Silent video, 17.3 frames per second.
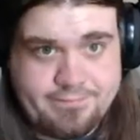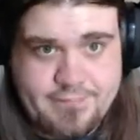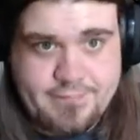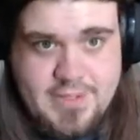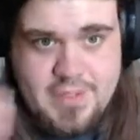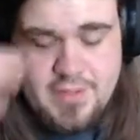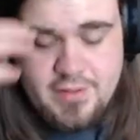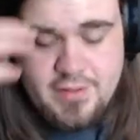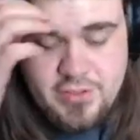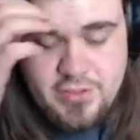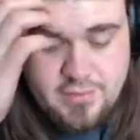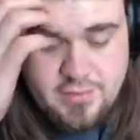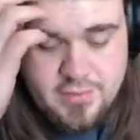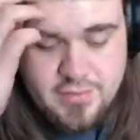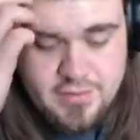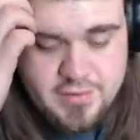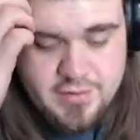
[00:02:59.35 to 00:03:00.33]
Get
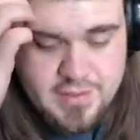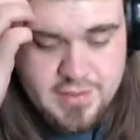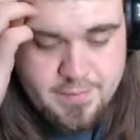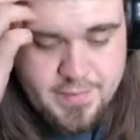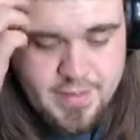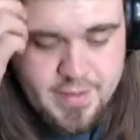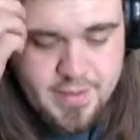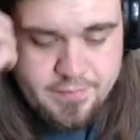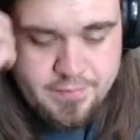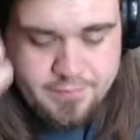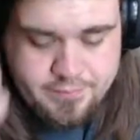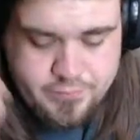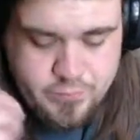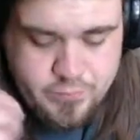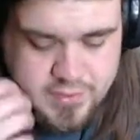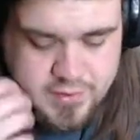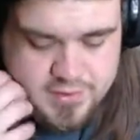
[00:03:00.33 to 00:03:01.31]
achievements that pop while I